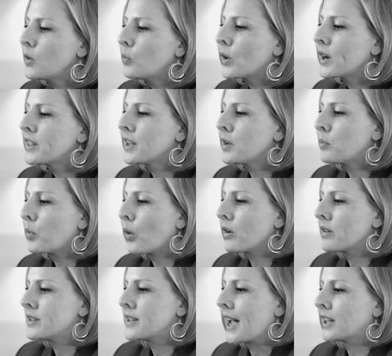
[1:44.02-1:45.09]
One of the
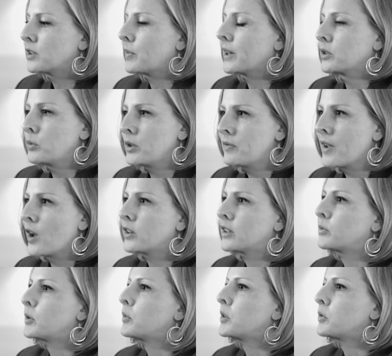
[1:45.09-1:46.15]
important aspects we found
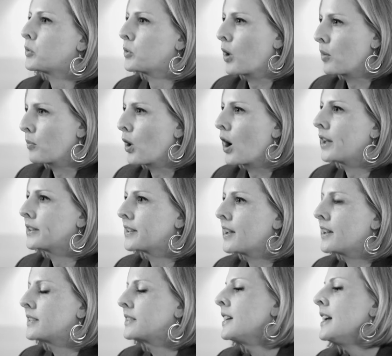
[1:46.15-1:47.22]
as we went through our
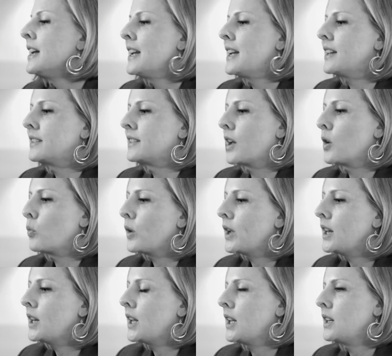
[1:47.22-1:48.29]
process is that
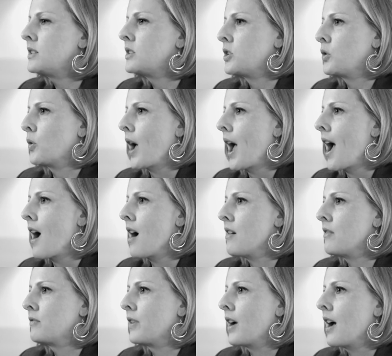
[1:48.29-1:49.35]
we need to
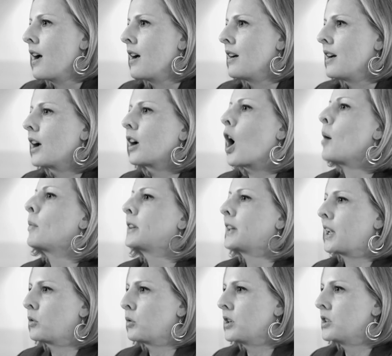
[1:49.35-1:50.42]
have a common
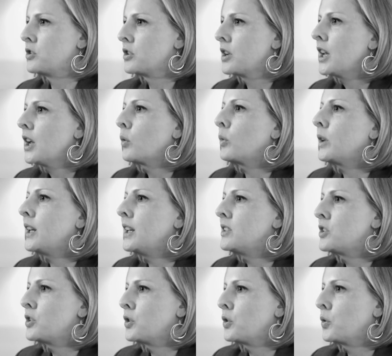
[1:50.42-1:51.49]
language. We
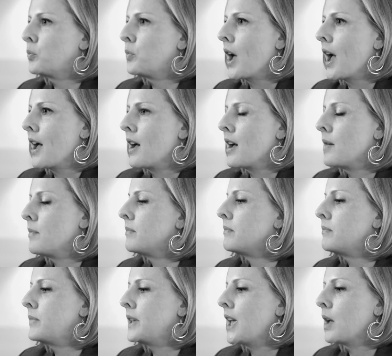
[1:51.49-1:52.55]
need to
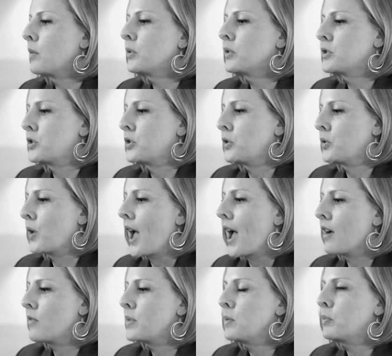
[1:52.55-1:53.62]
be able to
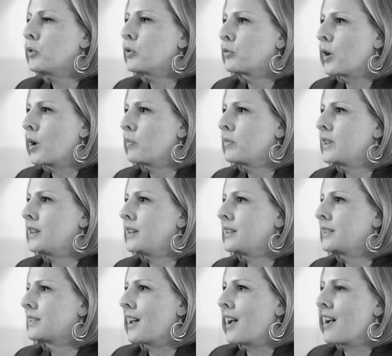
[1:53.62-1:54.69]
have people from
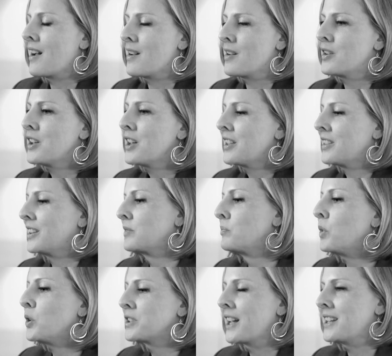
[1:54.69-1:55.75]
these, this
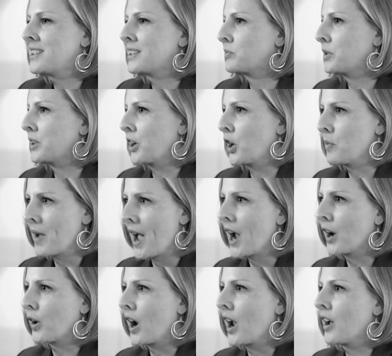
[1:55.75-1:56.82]
multidisciplinary
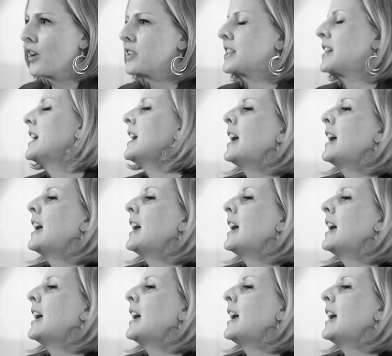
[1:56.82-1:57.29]
background